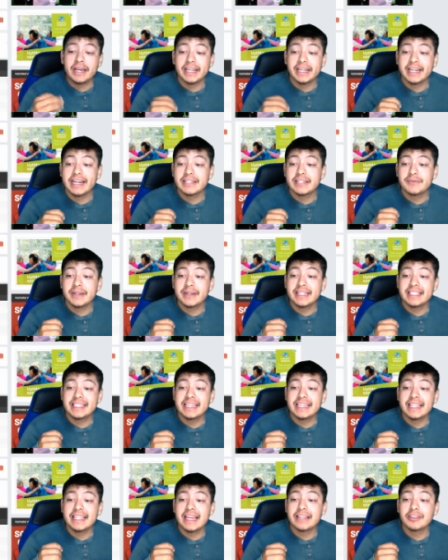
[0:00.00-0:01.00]
guys, we can
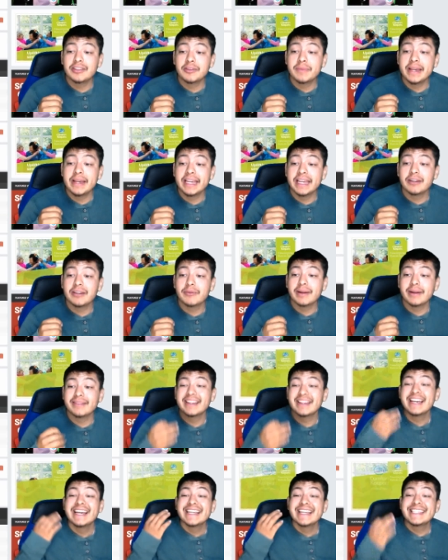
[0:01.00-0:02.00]
see that they're making around
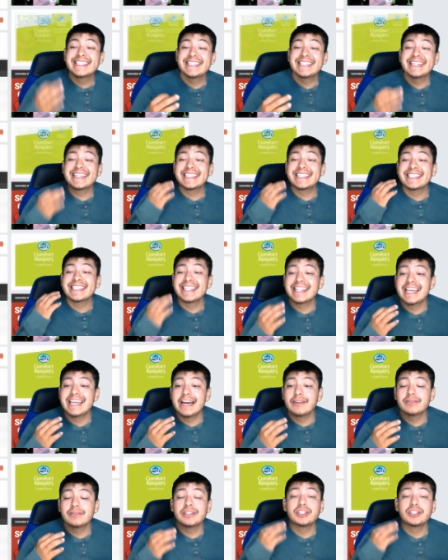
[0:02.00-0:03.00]
six
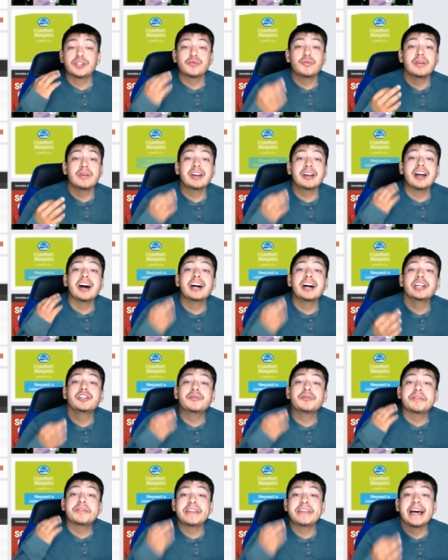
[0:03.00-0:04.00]
thousand to one
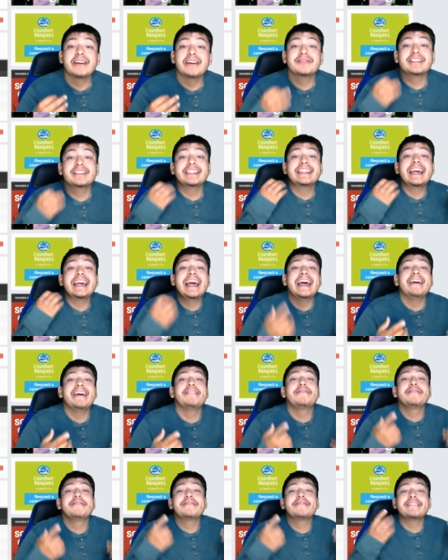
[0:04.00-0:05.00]
hundred thousand
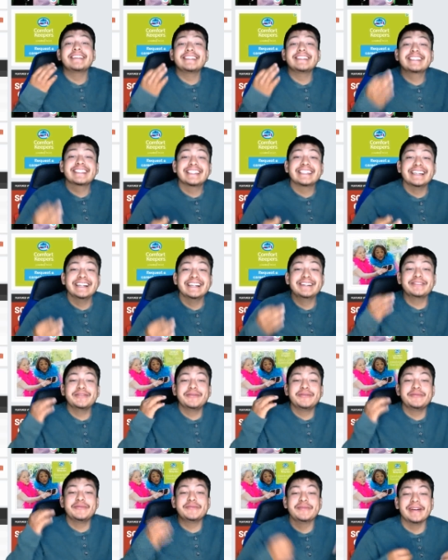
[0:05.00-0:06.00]
every
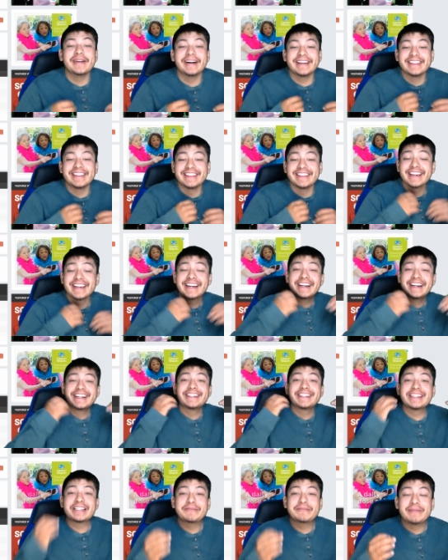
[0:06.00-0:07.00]
single month
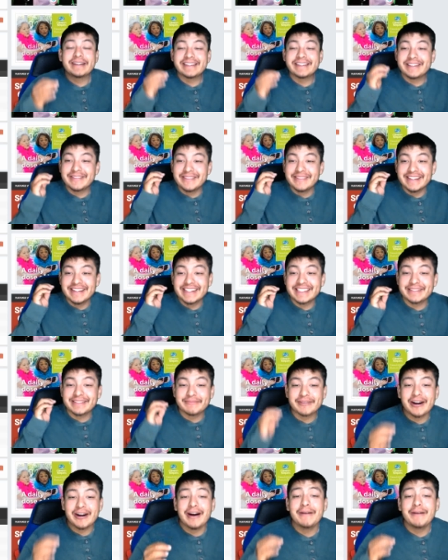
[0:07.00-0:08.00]
just by doing
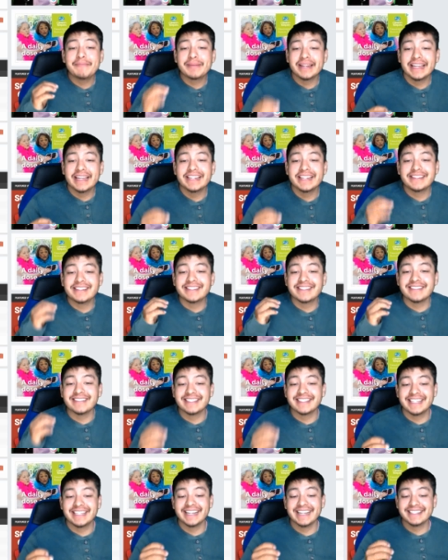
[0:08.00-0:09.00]
some compilations on
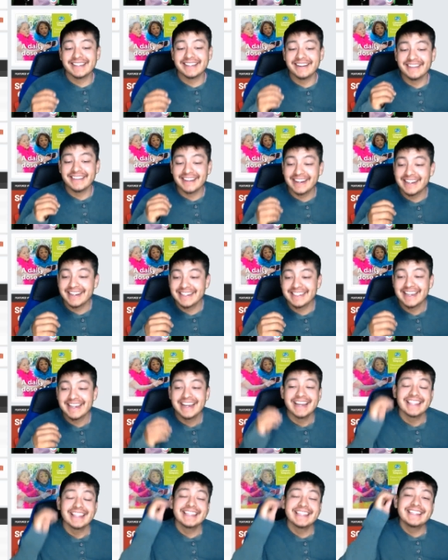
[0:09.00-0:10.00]
TikTok, guys.
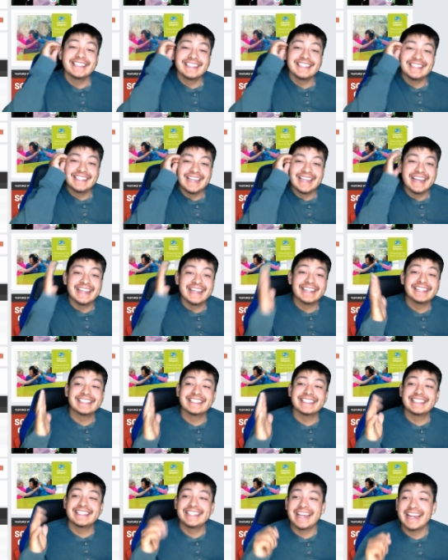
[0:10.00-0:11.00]
This is
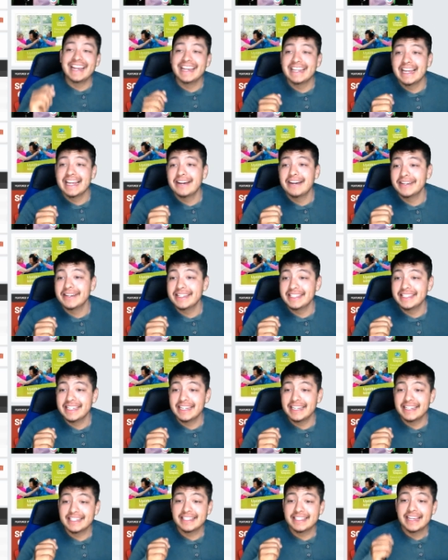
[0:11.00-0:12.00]
insane how easy it is